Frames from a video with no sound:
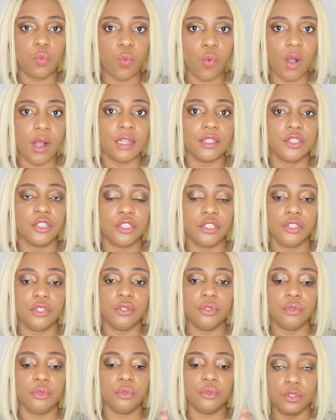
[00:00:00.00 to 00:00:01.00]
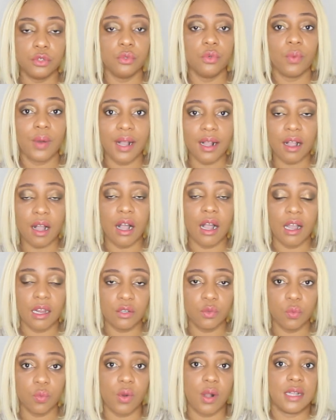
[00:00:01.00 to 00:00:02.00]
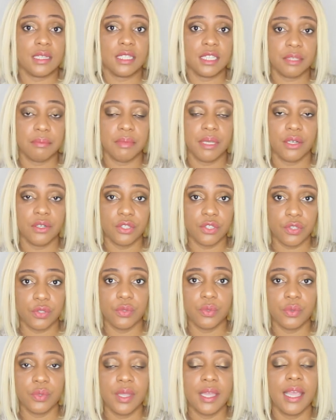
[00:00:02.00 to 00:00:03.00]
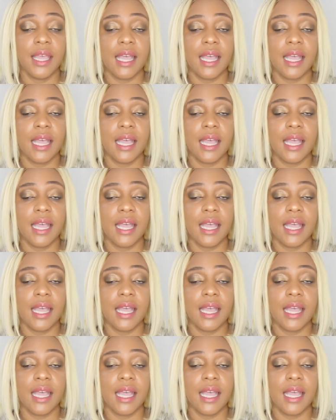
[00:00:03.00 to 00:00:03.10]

want to do what god wants me to do